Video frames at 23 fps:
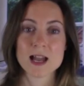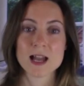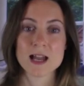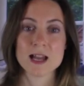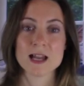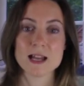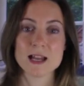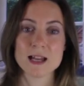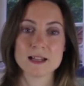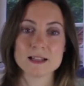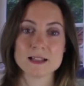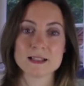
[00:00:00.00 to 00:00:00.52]

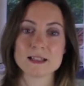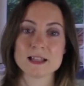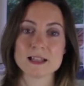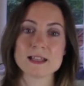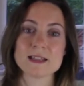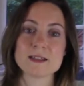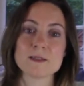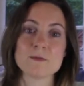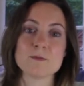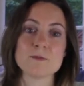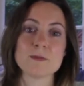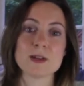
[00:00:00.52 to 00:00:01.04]
and let
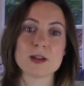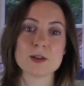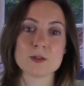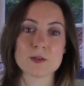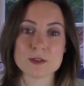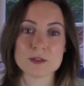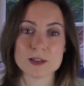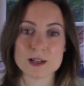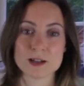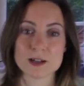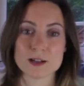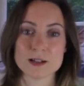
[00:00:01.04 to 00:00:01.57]
them mingle
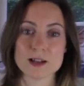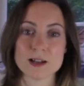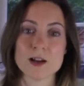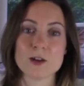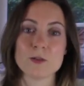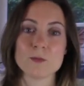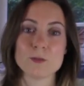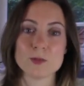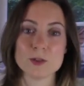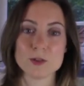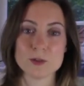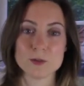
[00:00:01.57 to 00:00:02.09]
there and
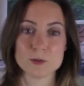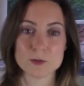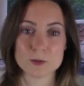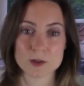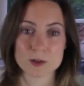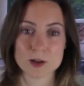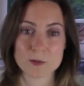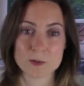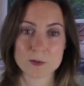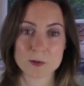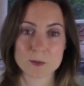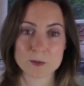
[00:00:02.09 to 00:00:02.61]
help you
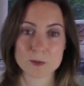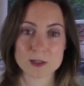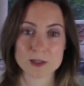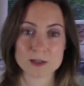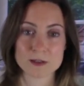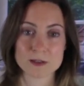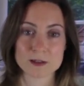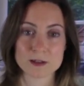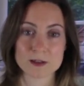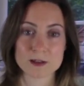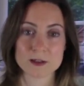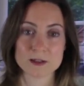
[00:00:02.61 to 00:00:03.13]
come up with
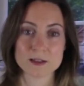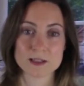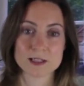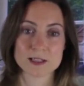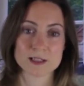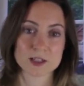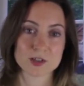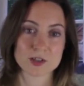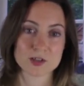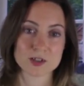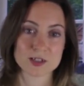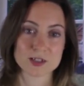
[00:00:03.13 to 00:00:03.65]
uh,
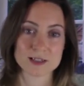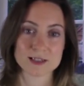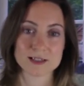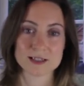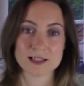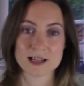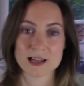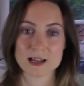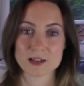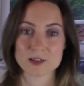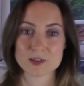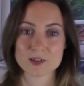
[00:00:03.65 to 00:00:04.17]
decisions and
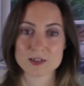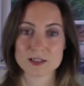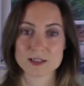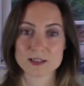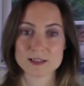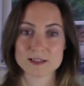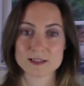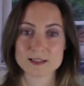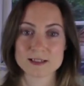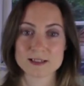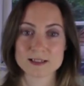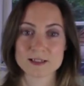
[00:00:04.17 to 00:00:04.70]

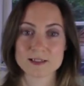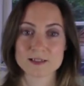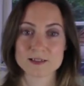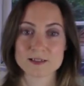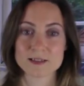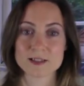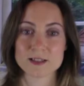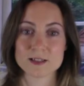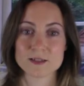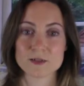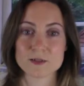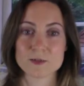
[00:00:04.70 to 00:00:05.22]
actions and
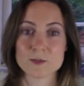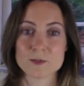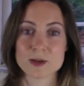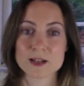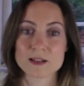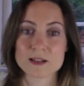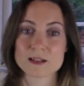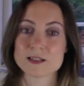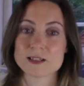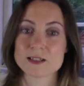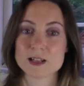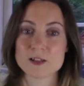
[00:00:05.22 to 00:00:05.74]
you know a
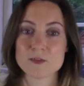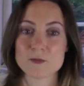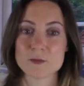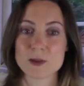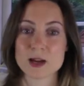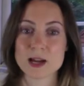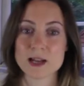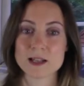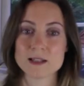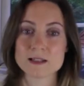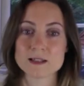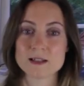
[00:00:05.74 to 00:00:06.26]
better state of
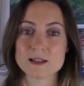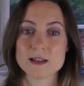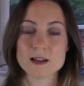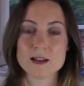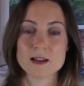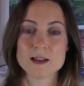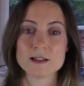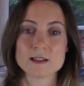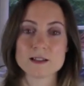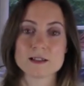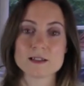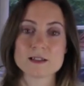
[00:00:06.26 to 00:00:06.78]
mind
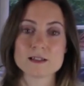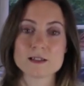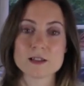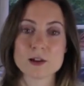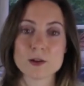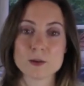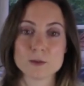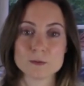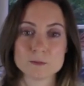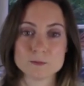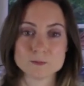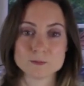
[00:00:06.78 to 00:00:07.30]

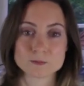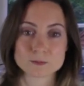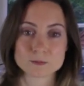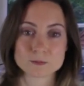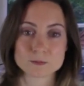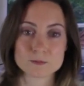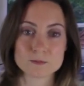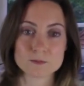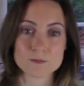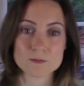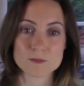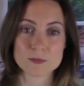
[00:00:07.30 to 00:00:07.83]
so
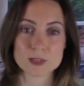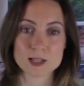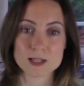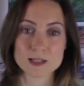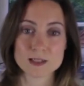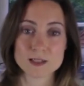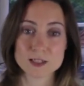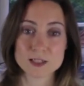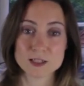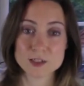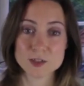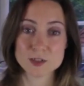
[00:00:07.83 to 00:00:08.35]

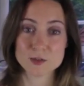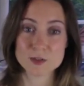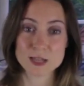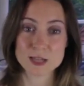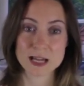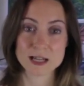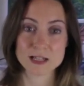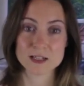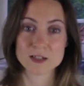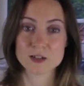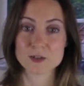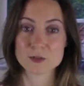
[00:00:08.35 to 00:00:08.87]
to do
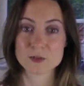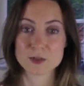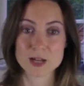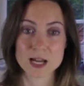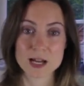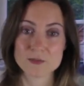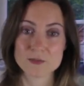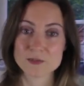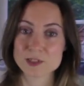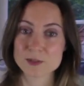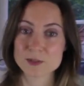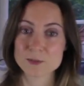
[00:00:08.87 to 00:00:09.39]
that you don't
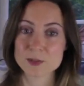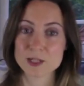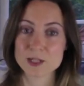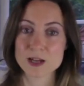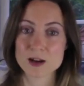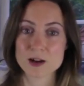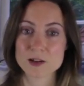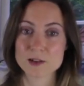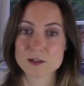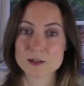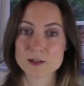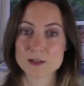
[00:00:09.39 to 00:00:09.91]
have to be
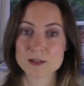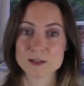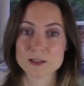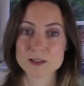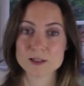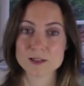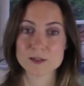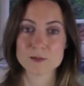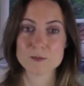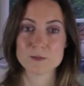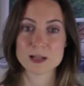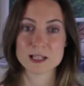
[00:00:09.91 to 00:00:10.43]
on a you
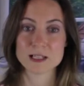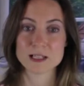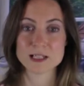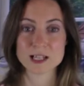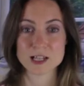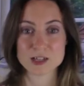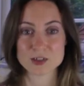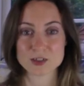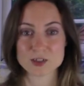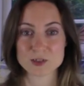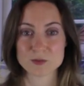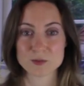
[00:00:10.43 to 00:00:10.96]
know
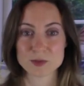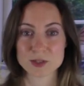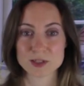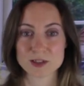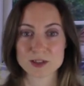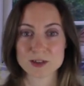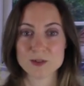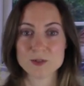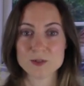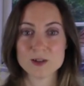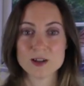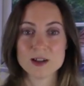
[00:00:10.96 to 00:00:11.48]
meditation
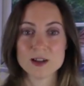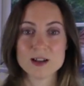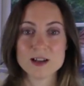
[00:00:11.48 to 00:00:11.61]
pillow